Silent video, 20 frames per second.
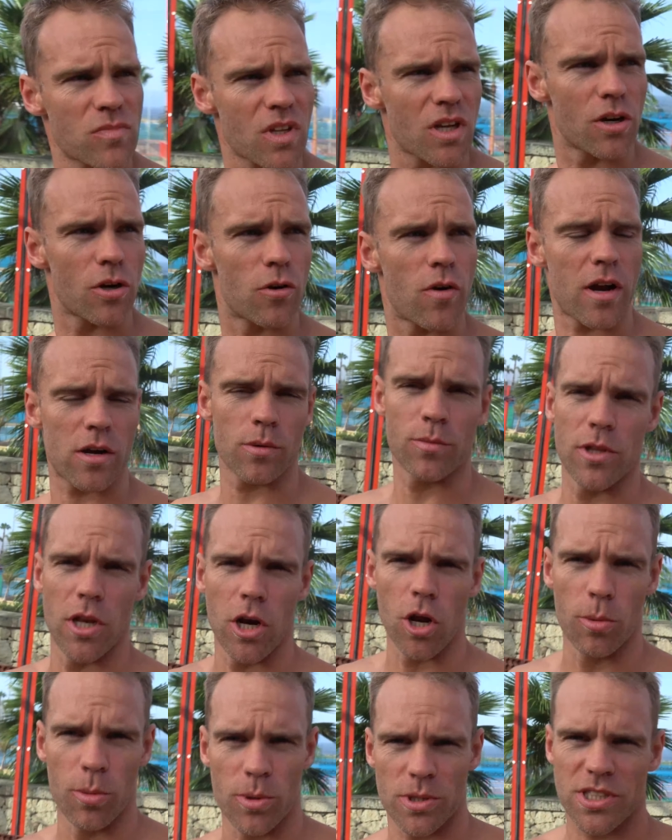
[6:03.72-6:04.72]
going to crack on with the
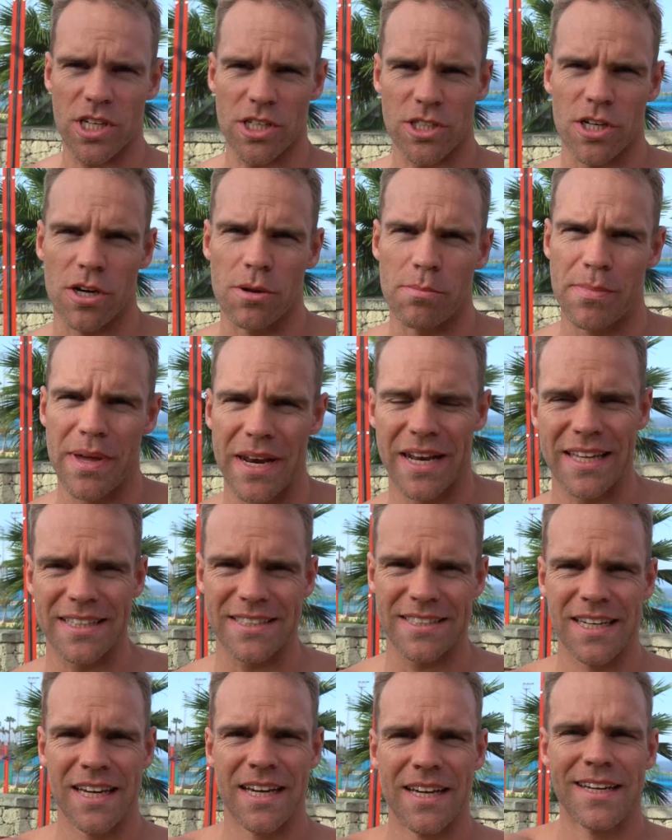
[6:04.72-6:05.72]
lower body session in a
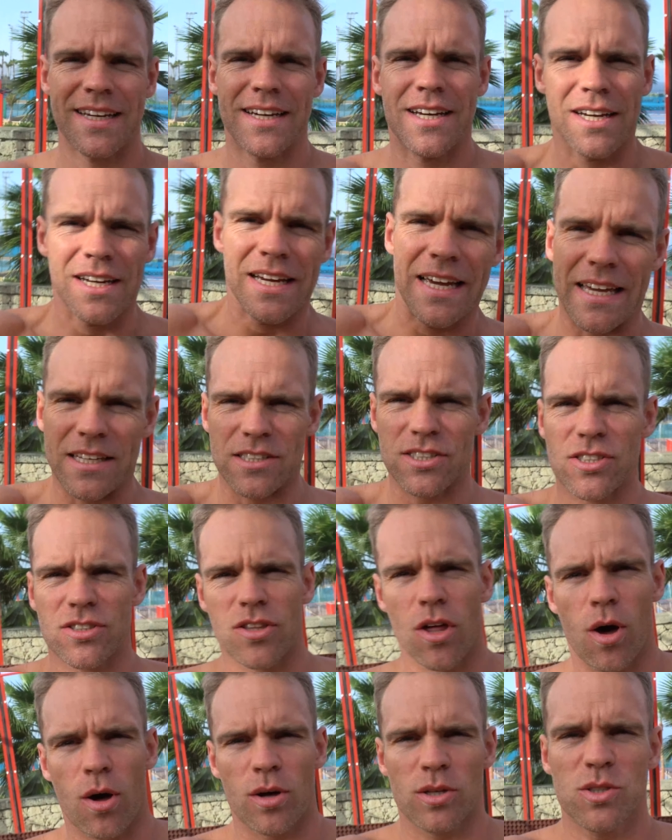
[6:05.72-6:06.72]
minute. It
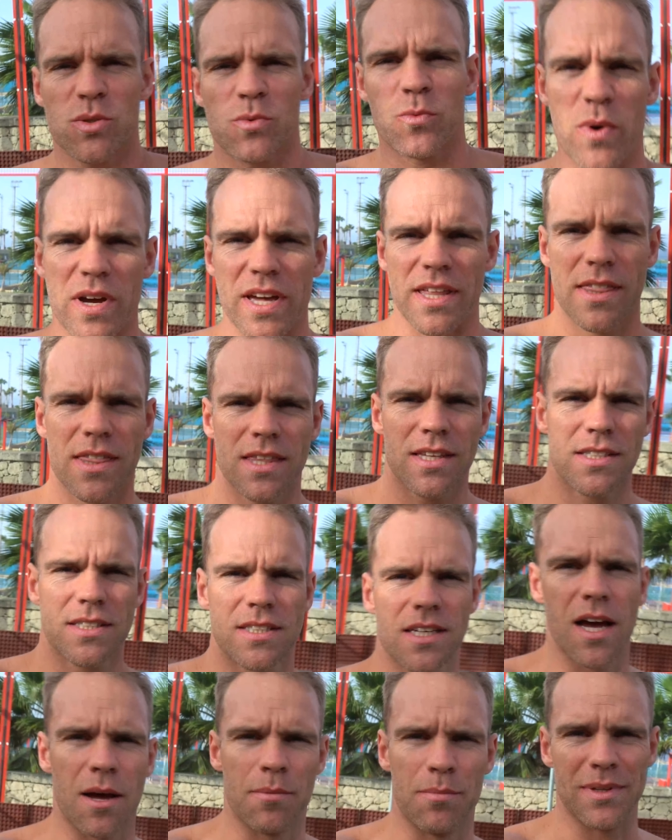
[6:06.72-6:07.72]
starts with
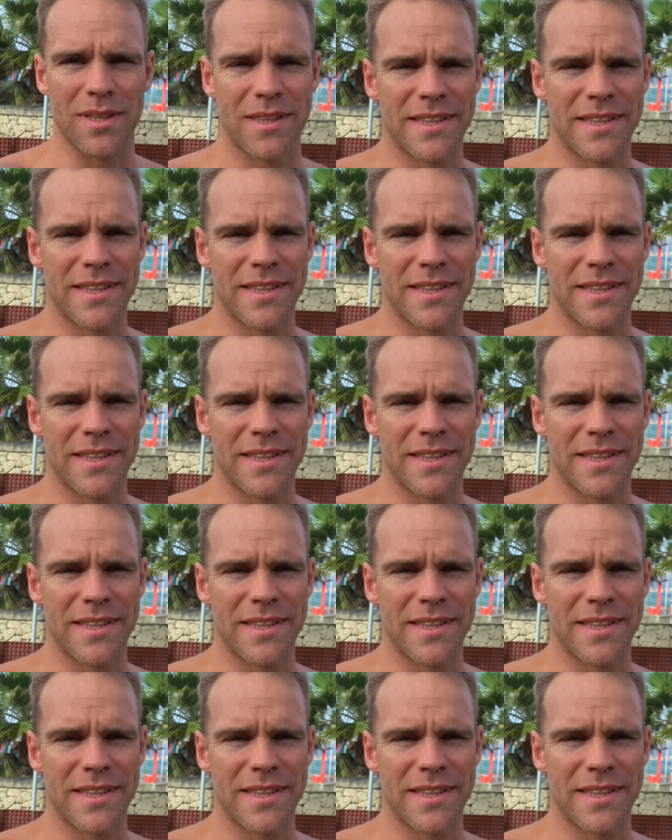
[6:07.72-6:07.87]
some